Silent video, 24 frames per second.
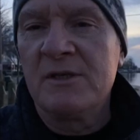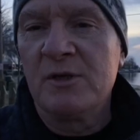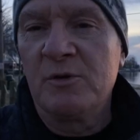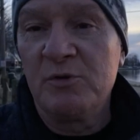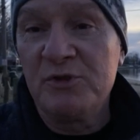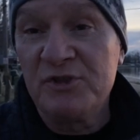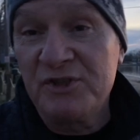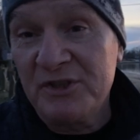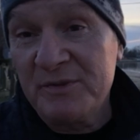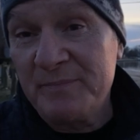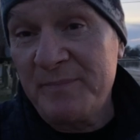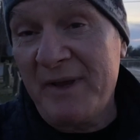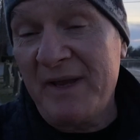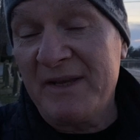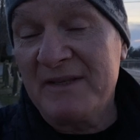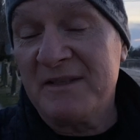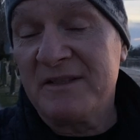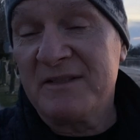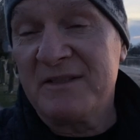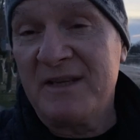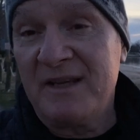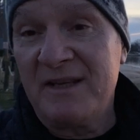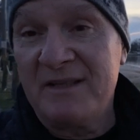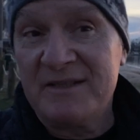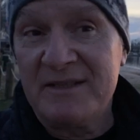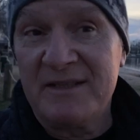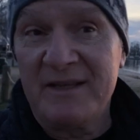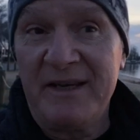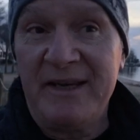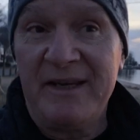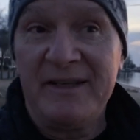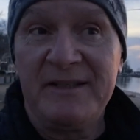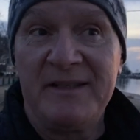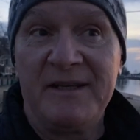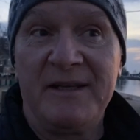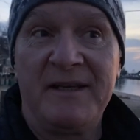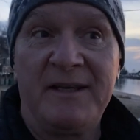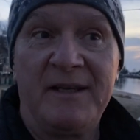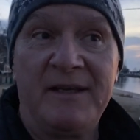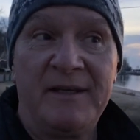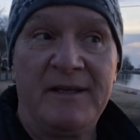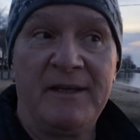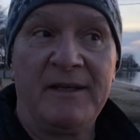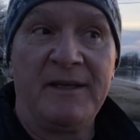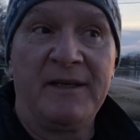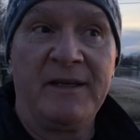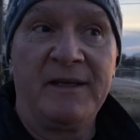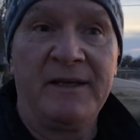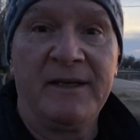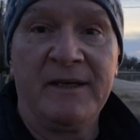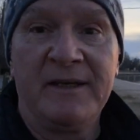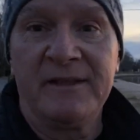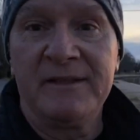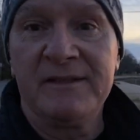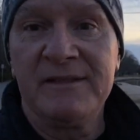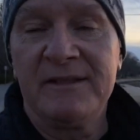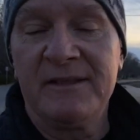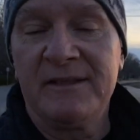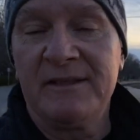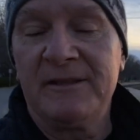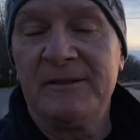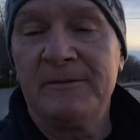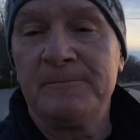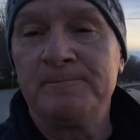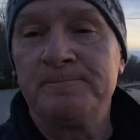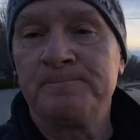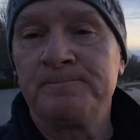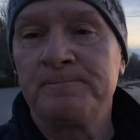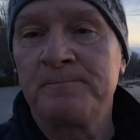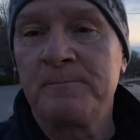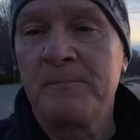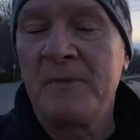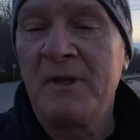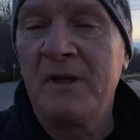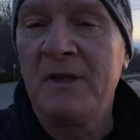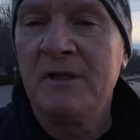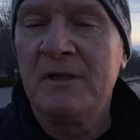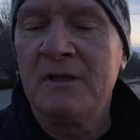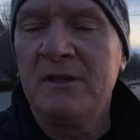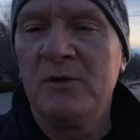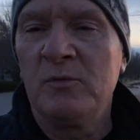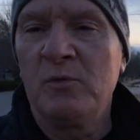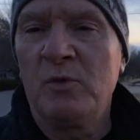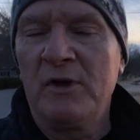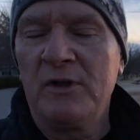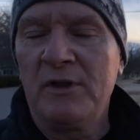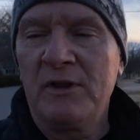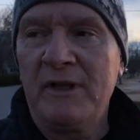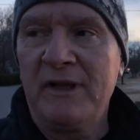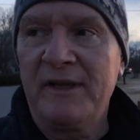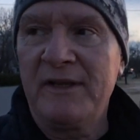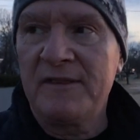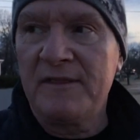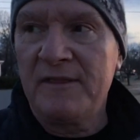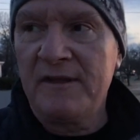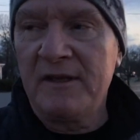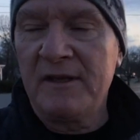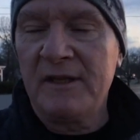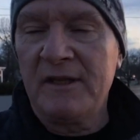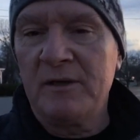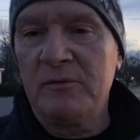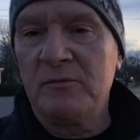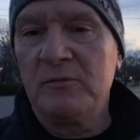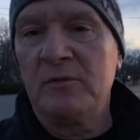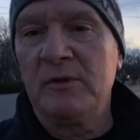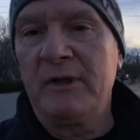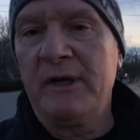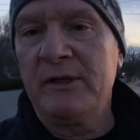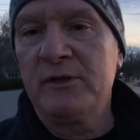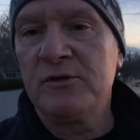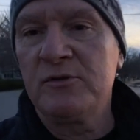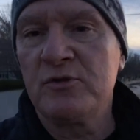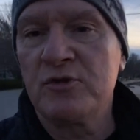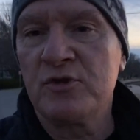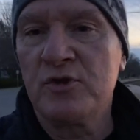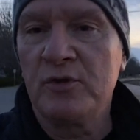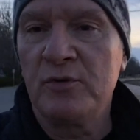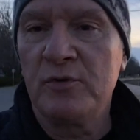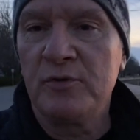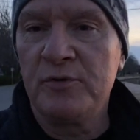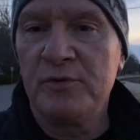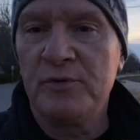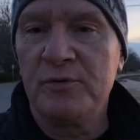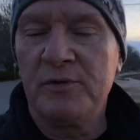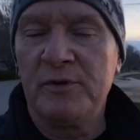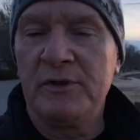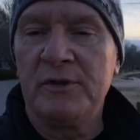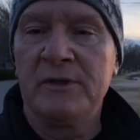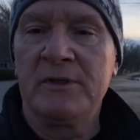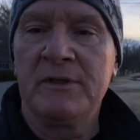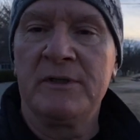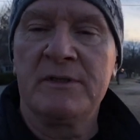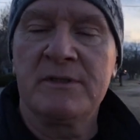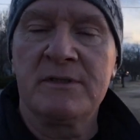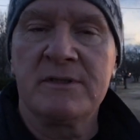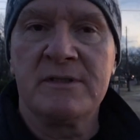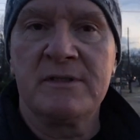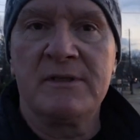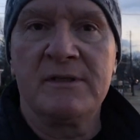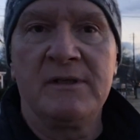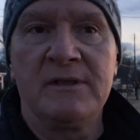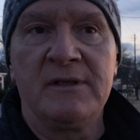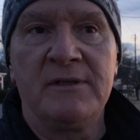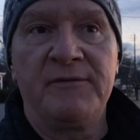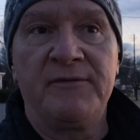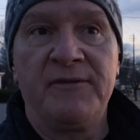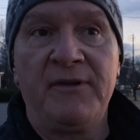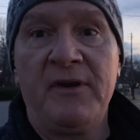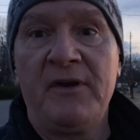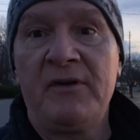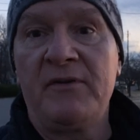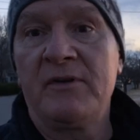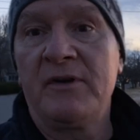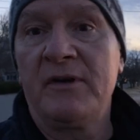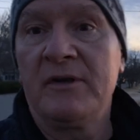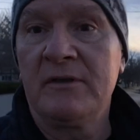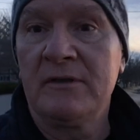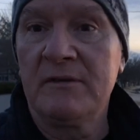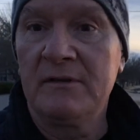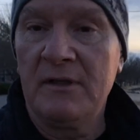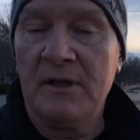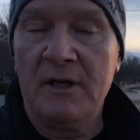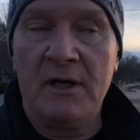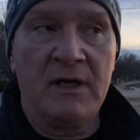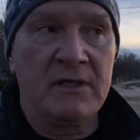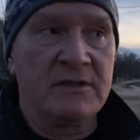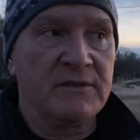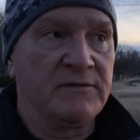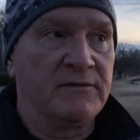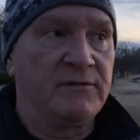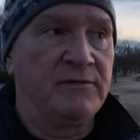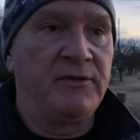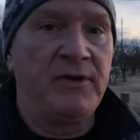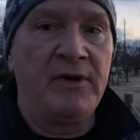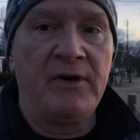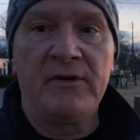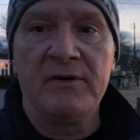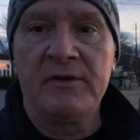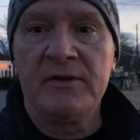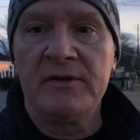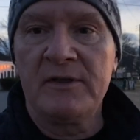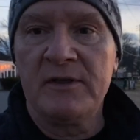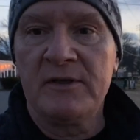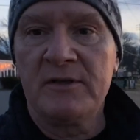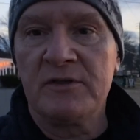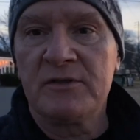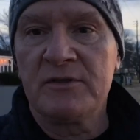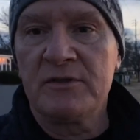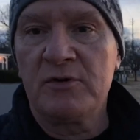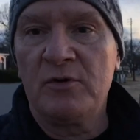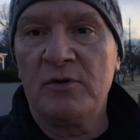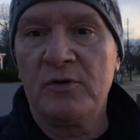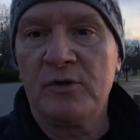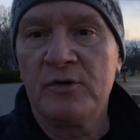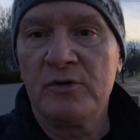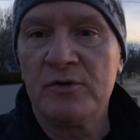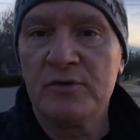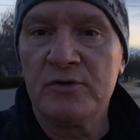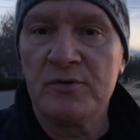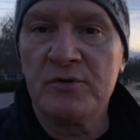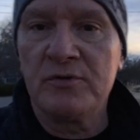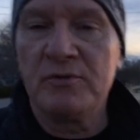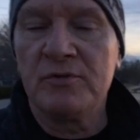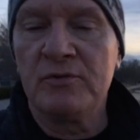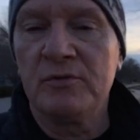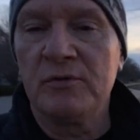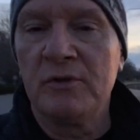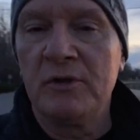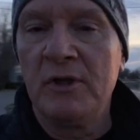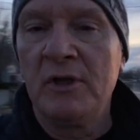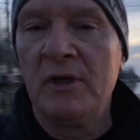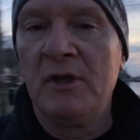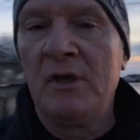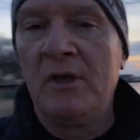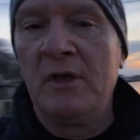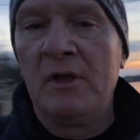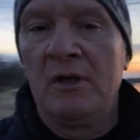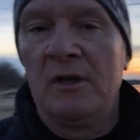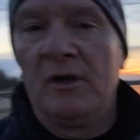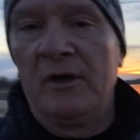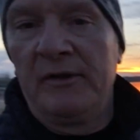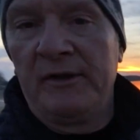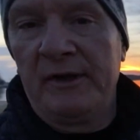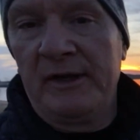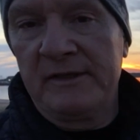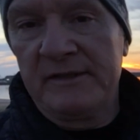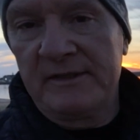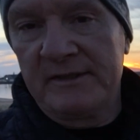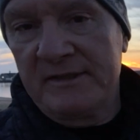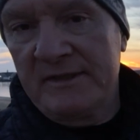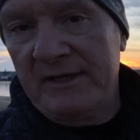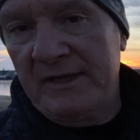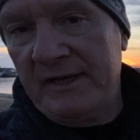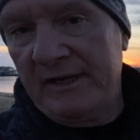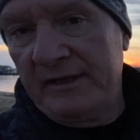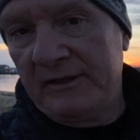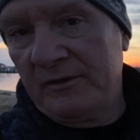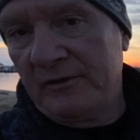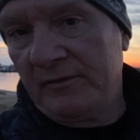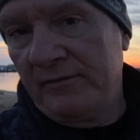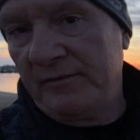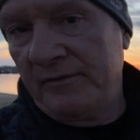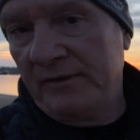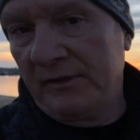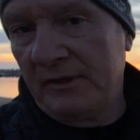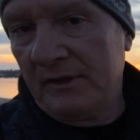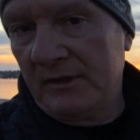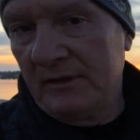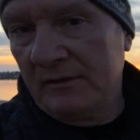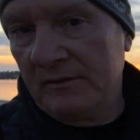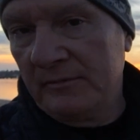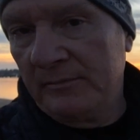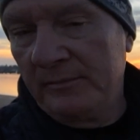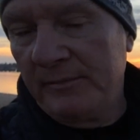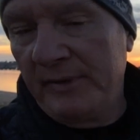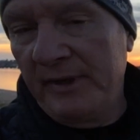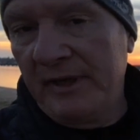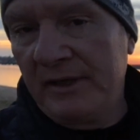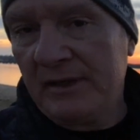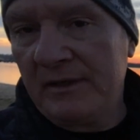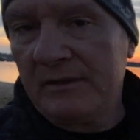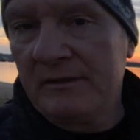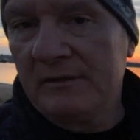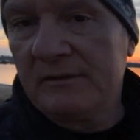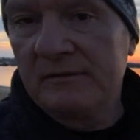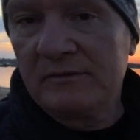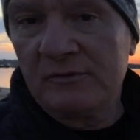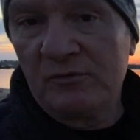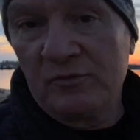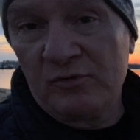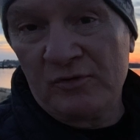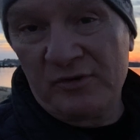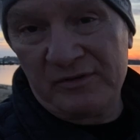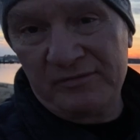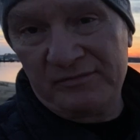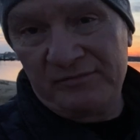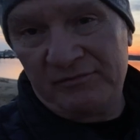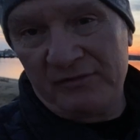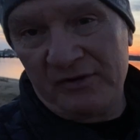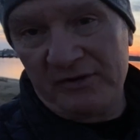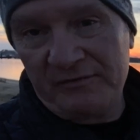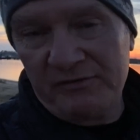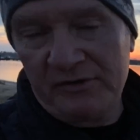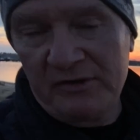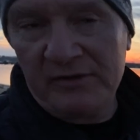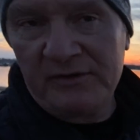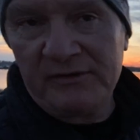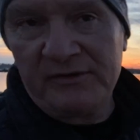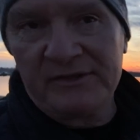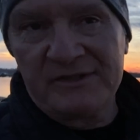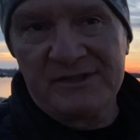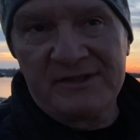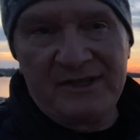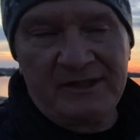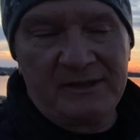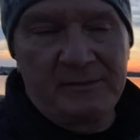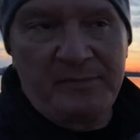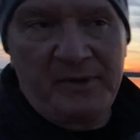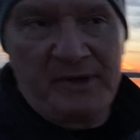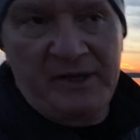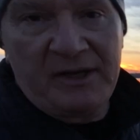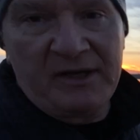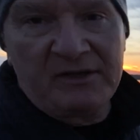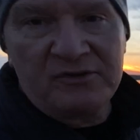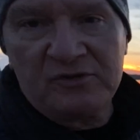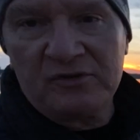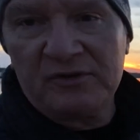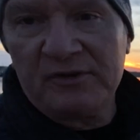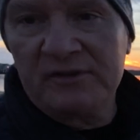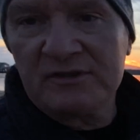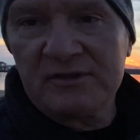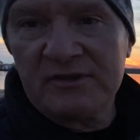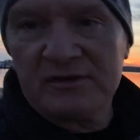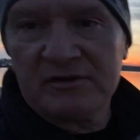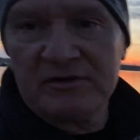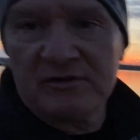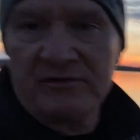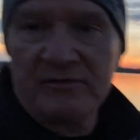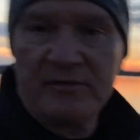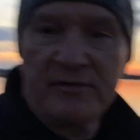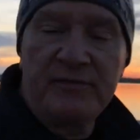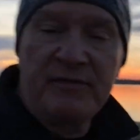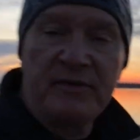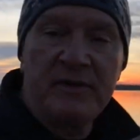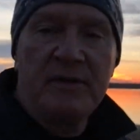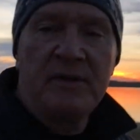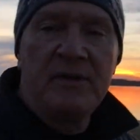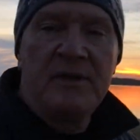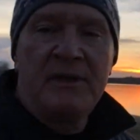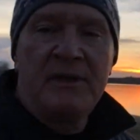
we just passed the sunset and um, the one last thing that I would like to show you is the ferry, Oxford ferry that is going to another side of the bay or river. This is not a bay actually, this is a river.